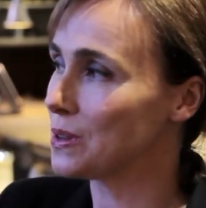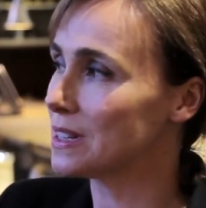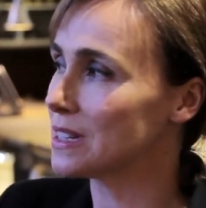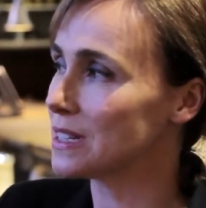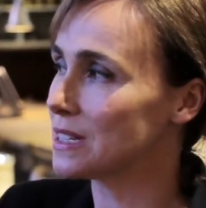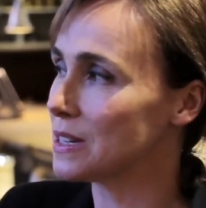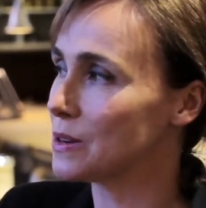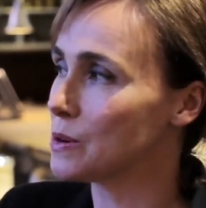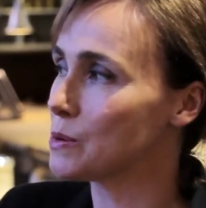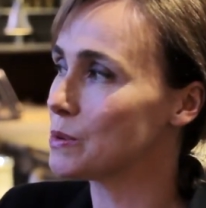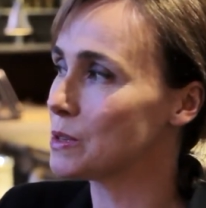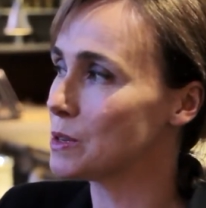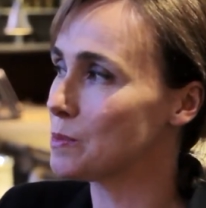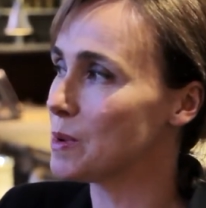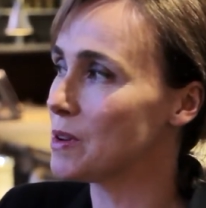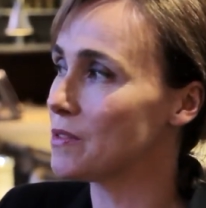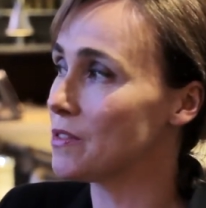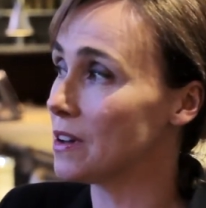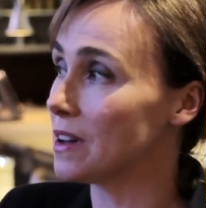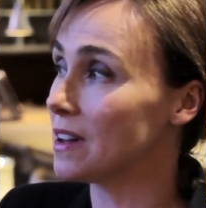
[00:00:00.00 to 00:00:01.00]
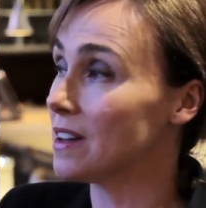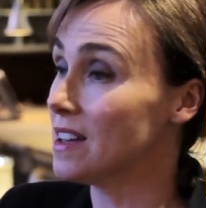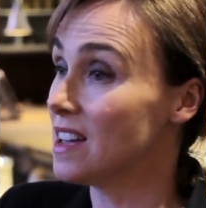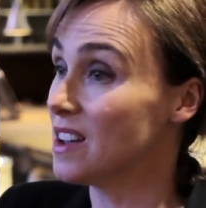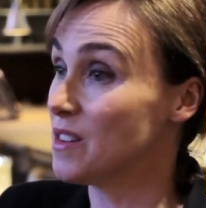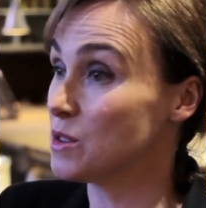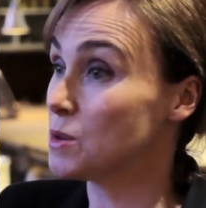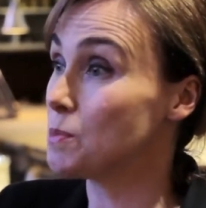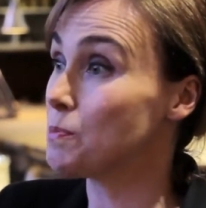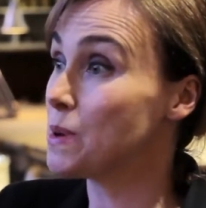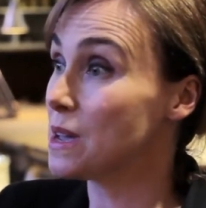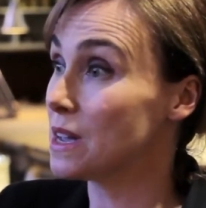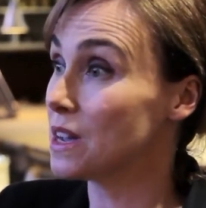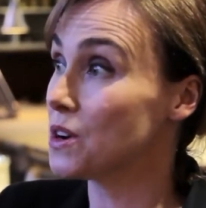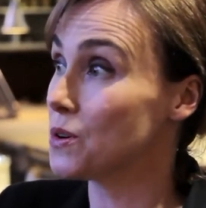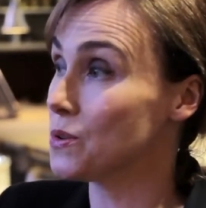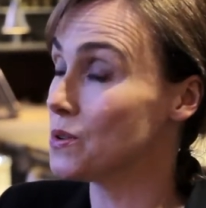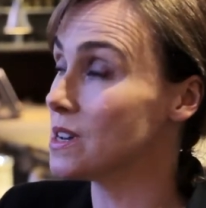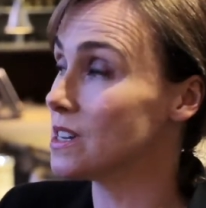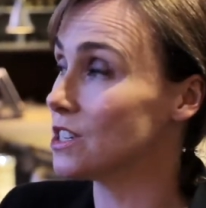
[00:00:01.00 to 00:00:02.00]
And so it was a big
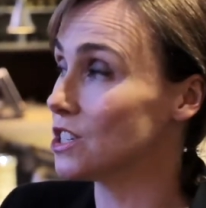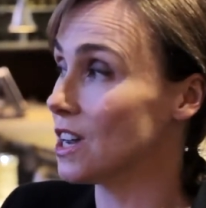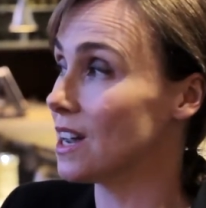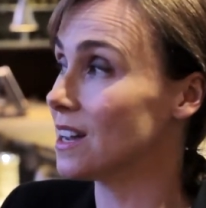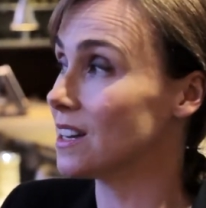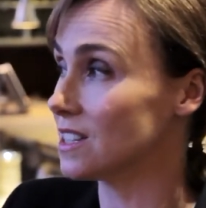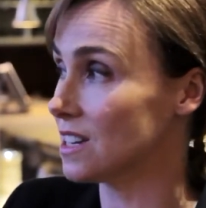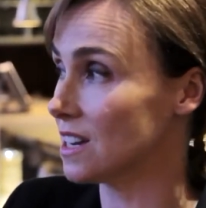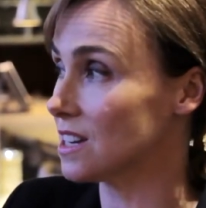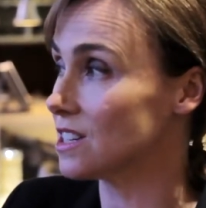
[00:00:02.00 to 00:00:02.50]
career change